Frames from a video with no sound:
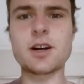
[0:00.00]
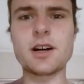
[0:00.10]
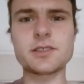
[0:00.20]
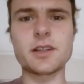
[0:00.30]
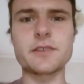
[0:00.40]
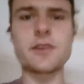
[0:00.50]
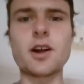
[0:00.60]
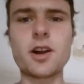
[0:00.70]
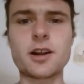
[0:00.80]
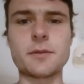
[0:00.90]
cause a lot of
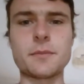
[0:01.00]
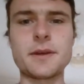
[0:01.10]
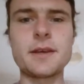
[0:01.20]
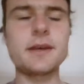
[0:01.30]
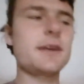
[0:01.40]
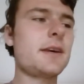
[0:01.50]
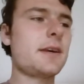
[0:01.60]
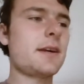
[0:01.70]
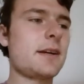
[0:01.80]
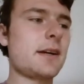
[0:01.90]
harm
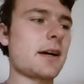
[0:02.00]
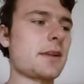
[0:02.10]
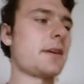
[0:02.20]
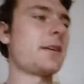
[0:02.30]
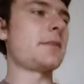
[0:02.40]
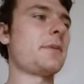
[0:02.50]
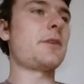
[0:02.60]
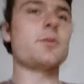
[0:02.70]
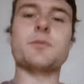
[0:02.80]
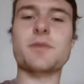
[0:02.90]
and
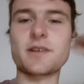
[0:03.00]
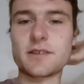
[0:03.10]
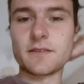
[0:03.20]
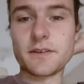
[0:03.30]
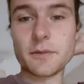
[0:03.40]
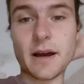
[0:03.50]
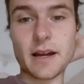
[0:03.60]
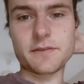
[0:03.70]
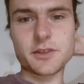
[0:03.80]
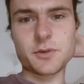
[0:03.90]
make one person feel
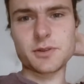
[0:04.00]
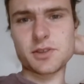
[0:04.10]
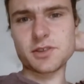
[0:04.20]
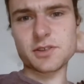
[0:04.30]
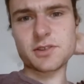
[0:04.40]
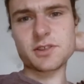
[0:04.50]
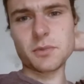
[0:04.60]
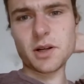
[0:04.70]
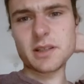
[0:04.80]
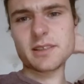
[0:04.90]
bad for doing such a
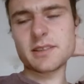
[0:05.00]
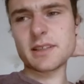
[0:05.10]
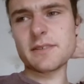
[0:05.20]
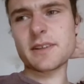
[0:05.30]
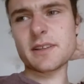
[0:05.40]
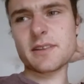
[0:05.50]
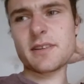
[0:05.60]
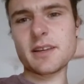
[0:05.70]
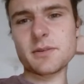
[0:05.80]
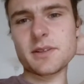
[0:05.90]
small insignificant
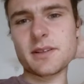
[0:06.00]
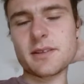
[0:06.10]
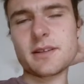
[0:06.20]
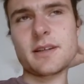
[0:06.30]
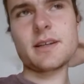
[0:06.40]
thing. Well, there.